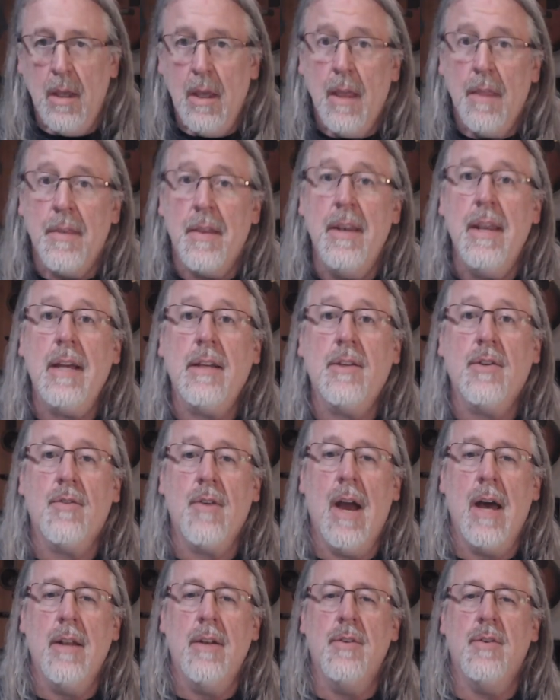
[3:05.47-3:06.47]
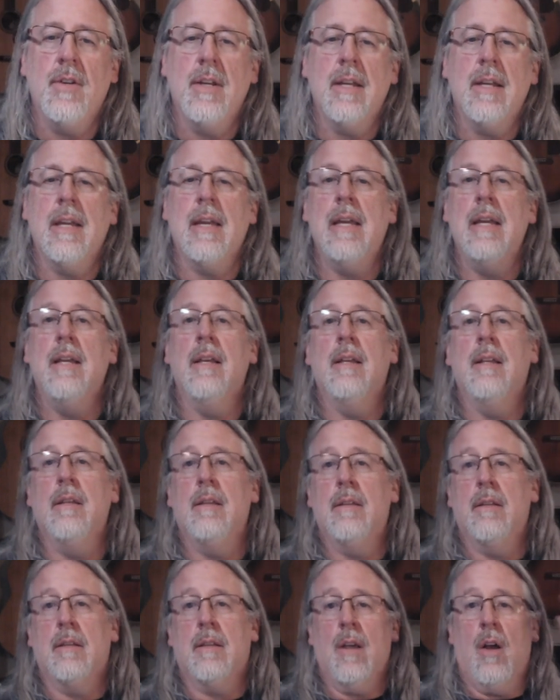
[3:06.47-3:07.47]
The next strategy
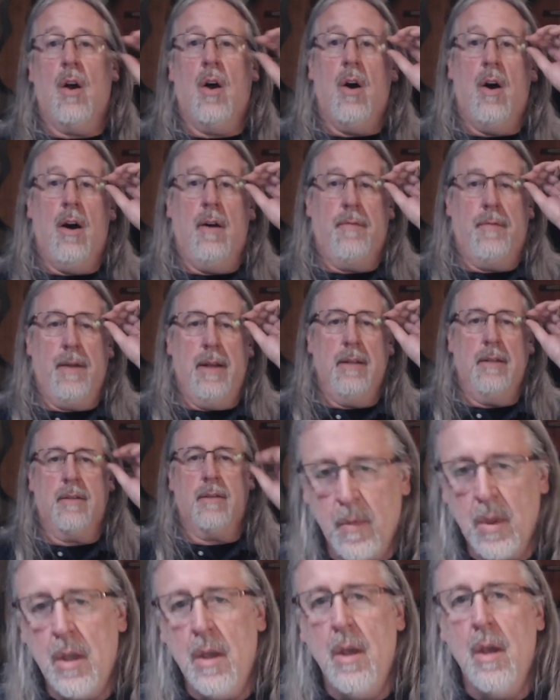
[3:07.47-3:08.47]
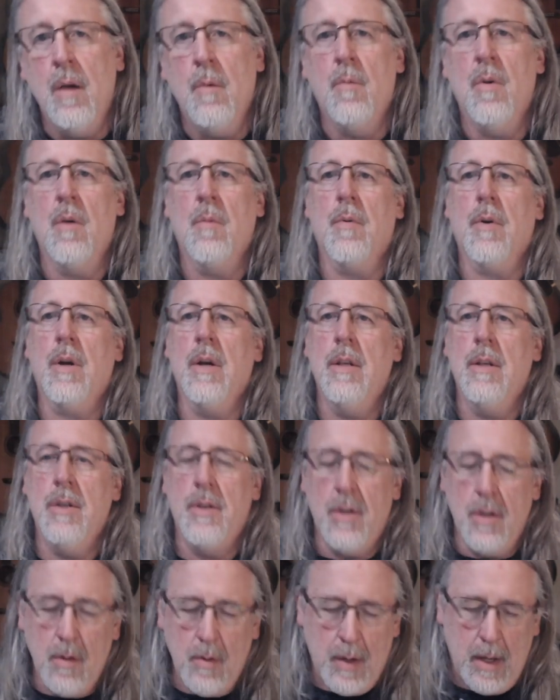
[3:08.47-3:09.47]
is offense. What we're going to
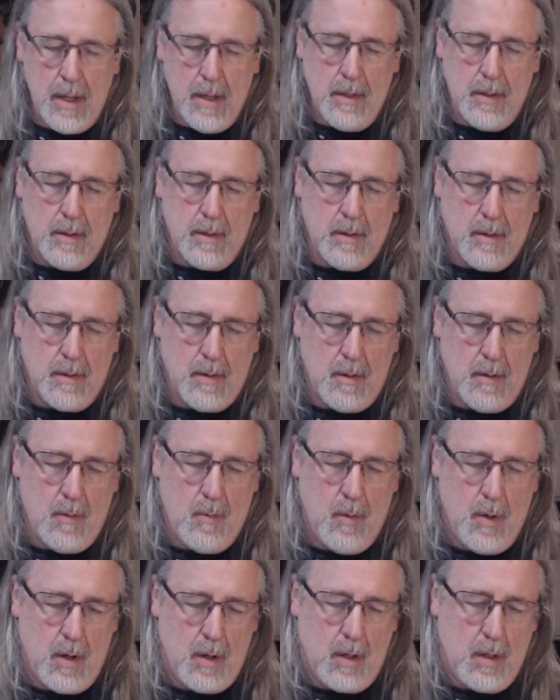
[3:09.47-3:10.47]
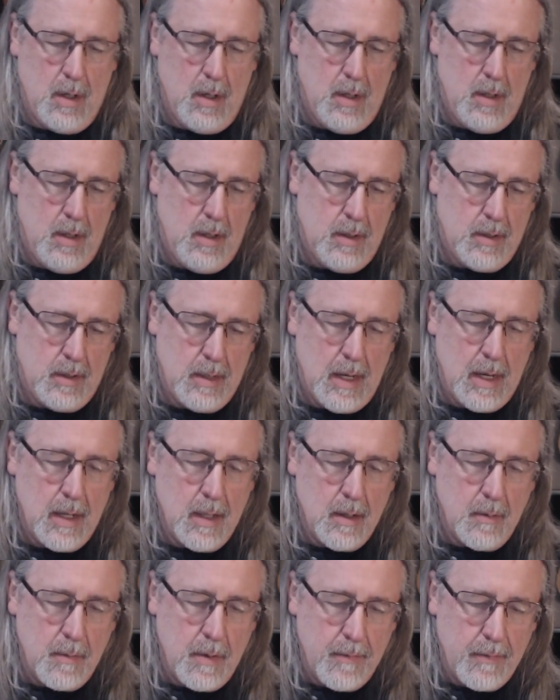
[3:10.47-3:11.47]
do is we're going to say
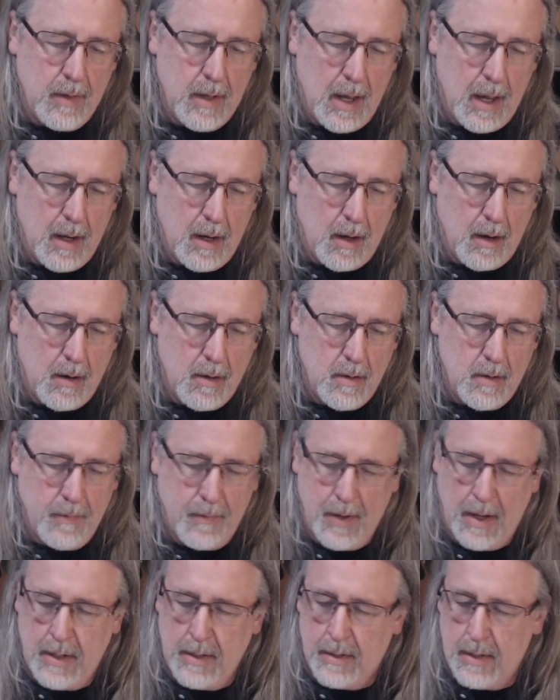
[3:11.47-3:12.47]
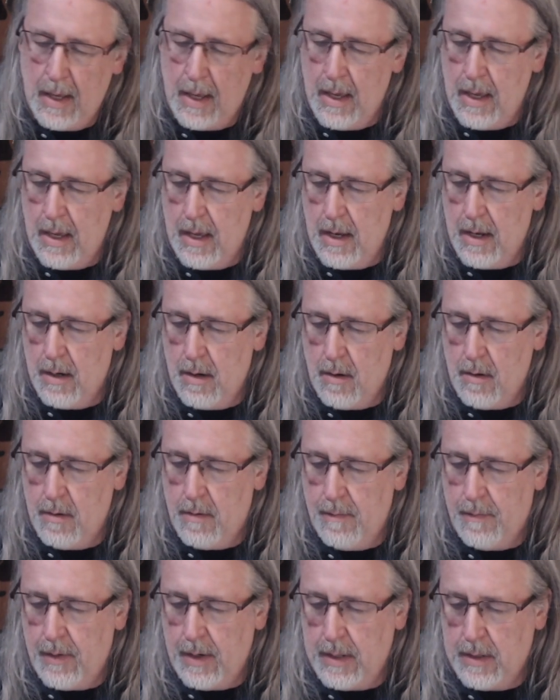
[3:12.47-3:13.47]
that we've got our device A and our
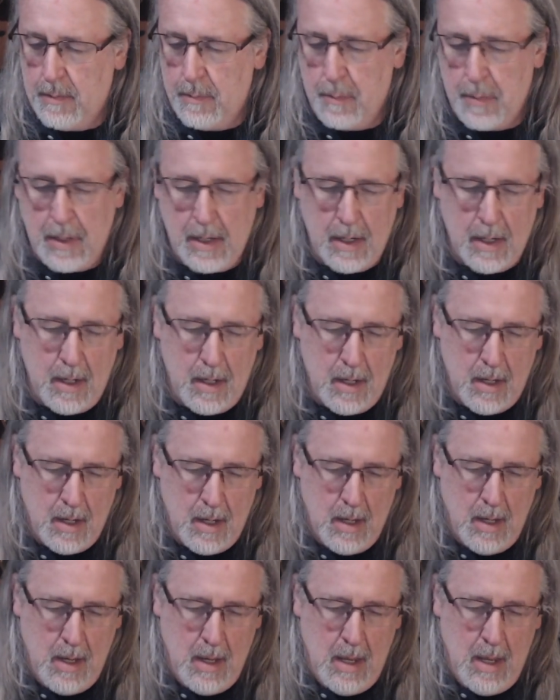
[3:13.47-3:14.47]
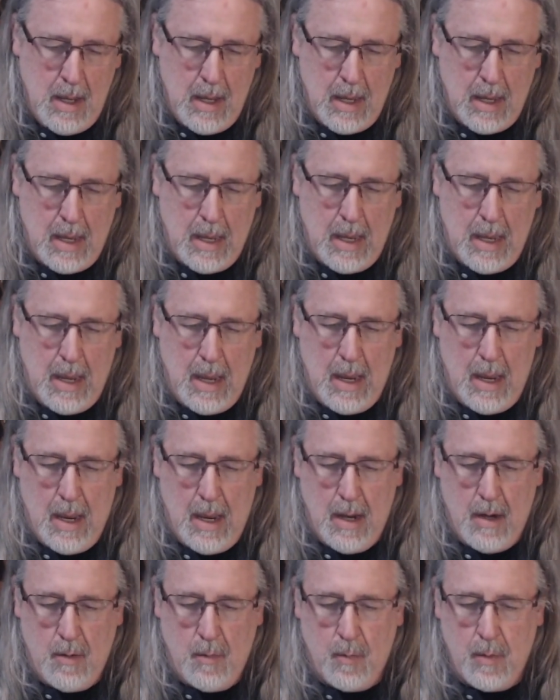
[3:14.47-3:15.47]
device B,
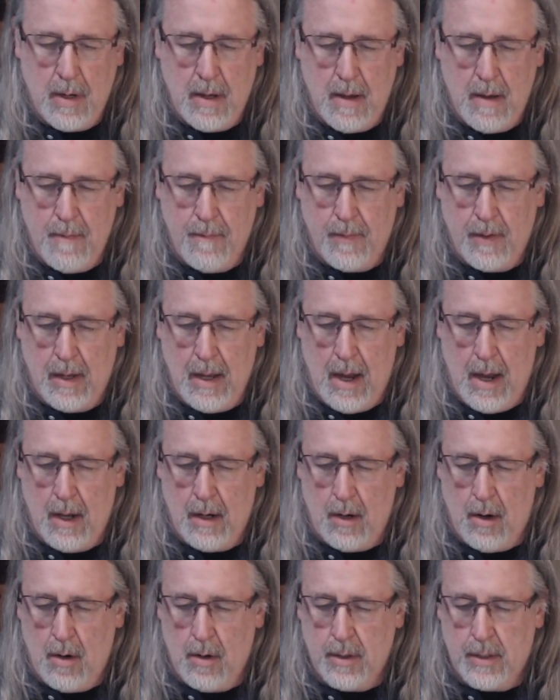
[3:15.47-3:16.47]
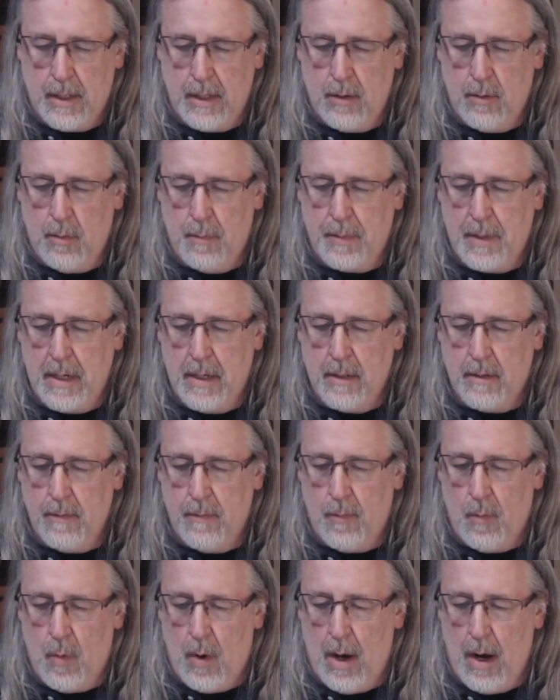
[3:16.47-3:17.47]
and we've got our single piece
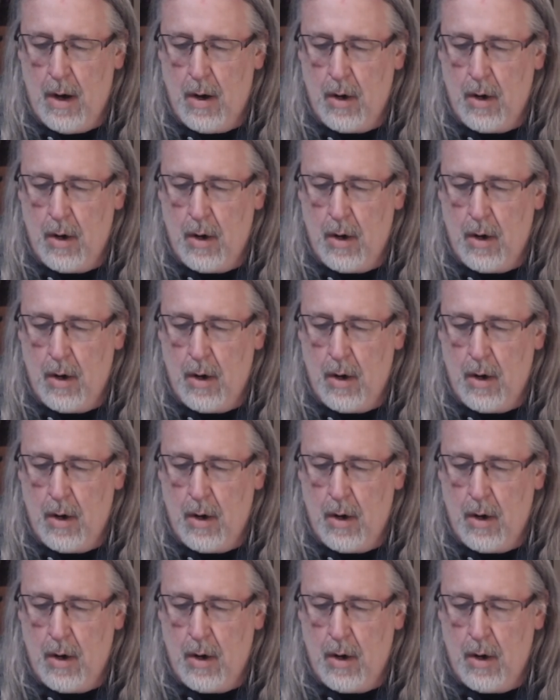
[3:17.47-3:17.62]
of wire